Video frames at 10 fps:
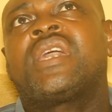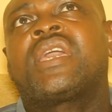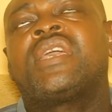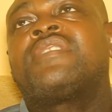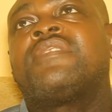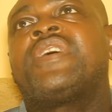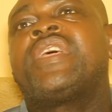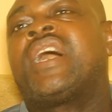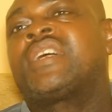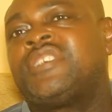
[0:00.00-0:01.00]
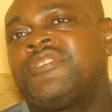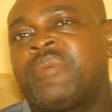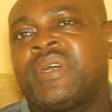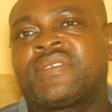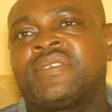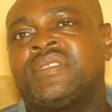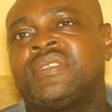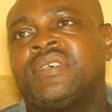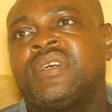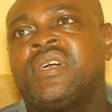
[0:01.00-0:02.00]
he's a very active person.
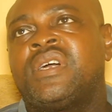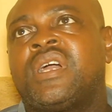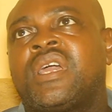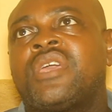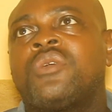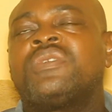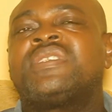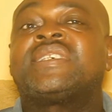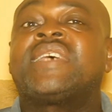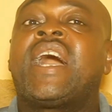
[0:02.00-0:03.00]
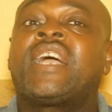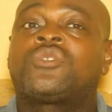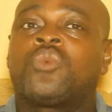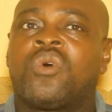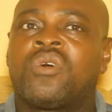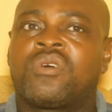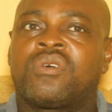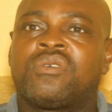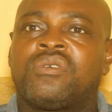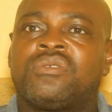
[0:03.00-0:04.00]
He used his artwork
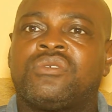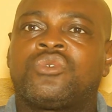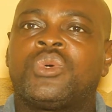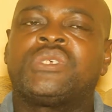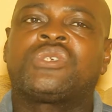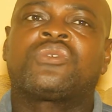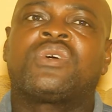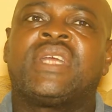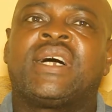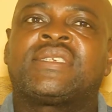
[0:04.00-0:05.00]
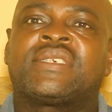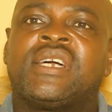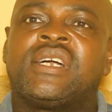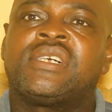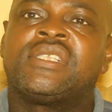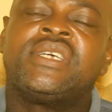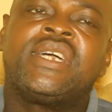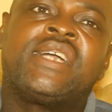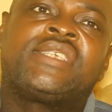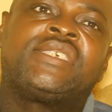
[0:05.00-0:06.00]
to ensure that the
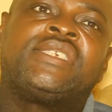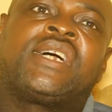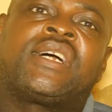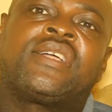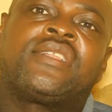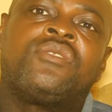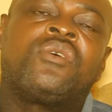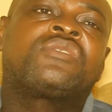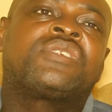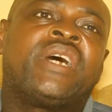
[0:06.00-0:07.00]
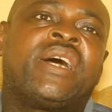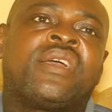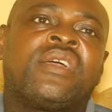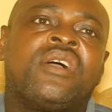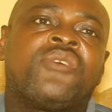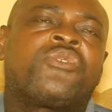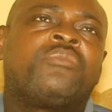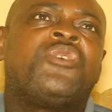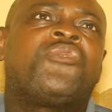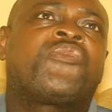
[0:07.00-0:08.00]
Echija don't die. From
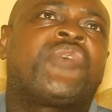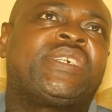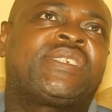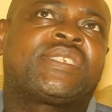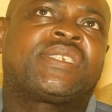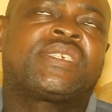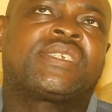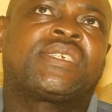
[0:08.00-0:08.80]
the first